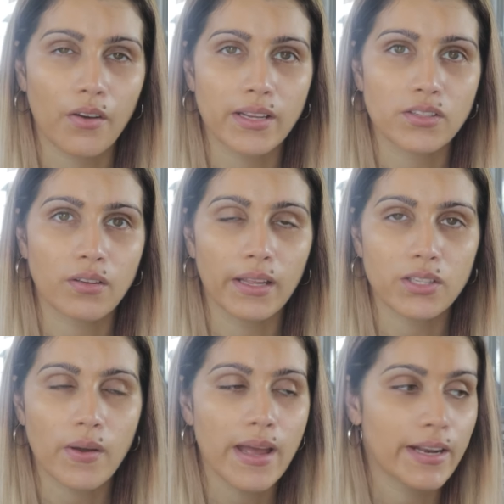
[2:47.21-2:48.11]
right, so
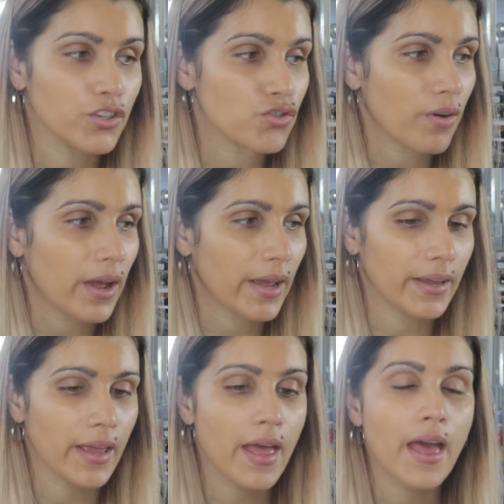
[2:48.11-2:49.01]
let's go ahead and
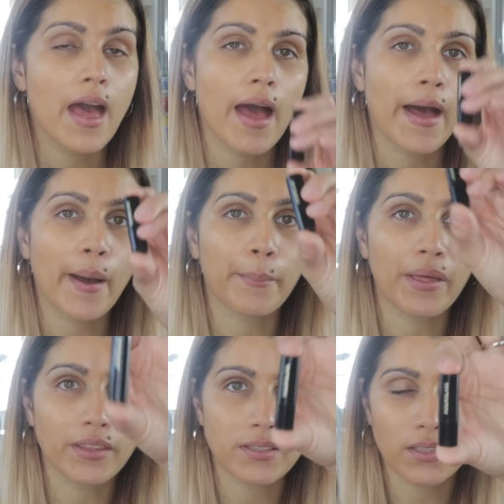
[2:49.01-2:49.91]
try um,
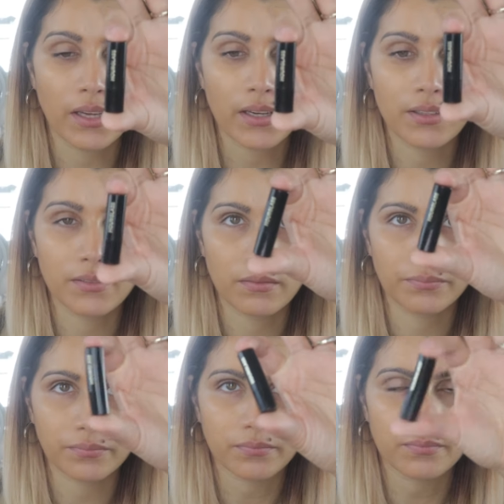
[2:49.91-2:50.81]
the stick.
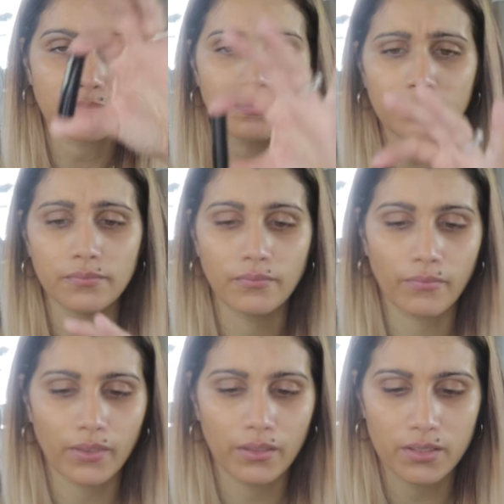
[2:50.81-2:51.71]

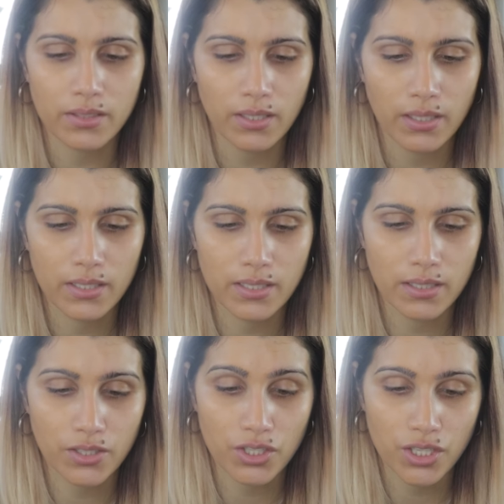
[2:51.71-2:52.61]
The stick is
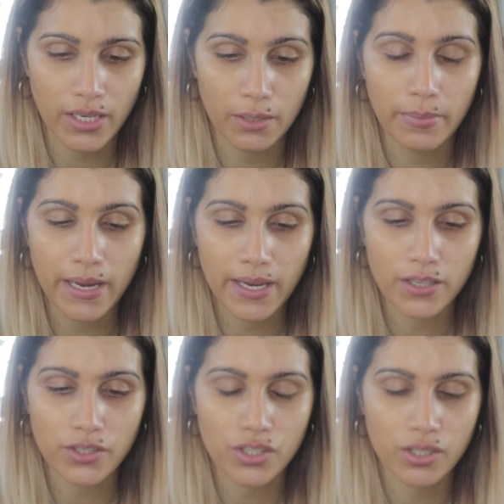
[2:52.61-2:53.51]
in the shade
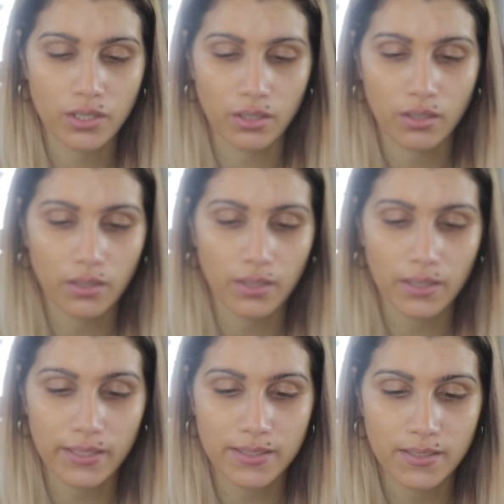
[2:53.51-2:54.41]
beige.
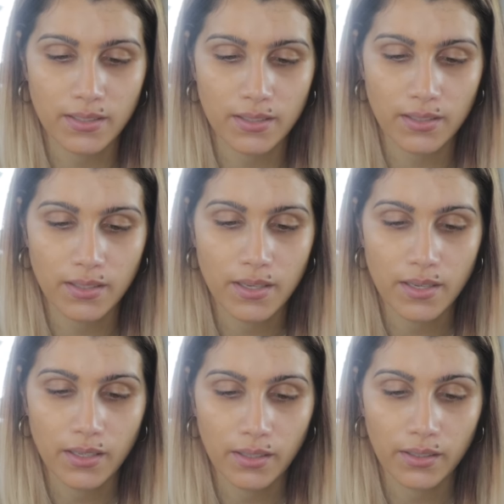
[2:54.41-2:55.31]
And let's see,
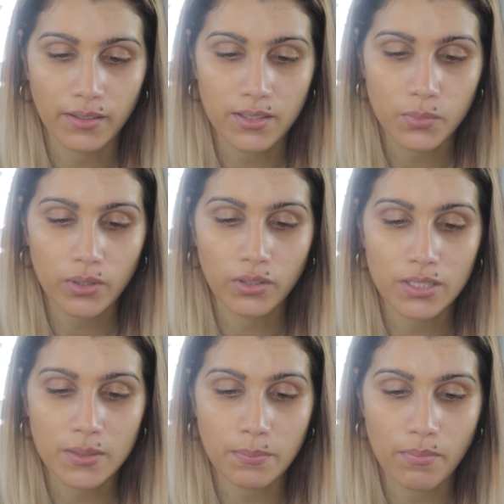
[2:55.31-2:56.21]
this one
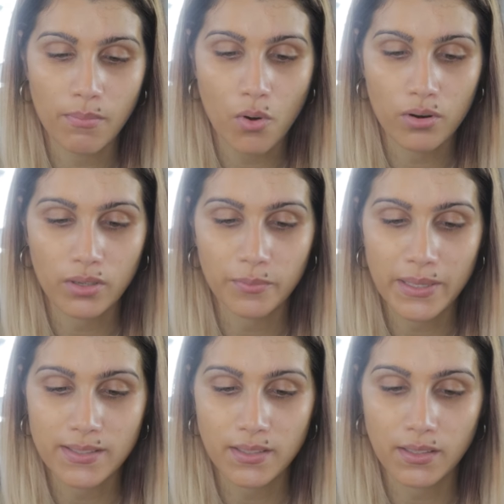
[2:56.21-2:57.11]
looks more of
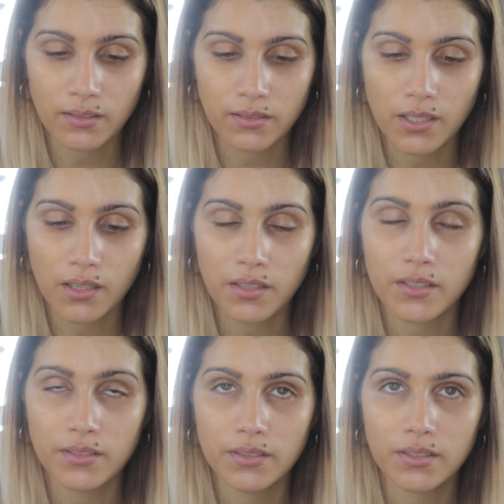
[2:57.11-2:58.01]
my skin
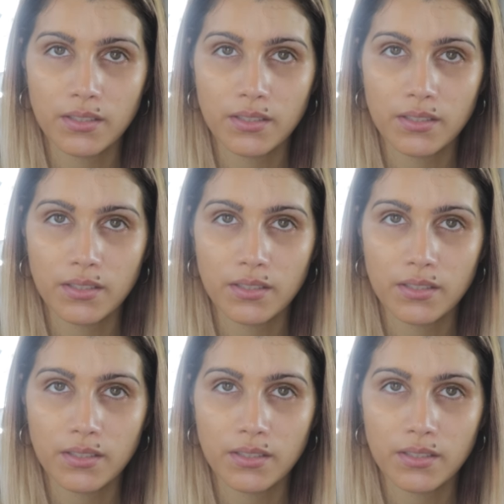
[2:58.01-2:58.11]
color.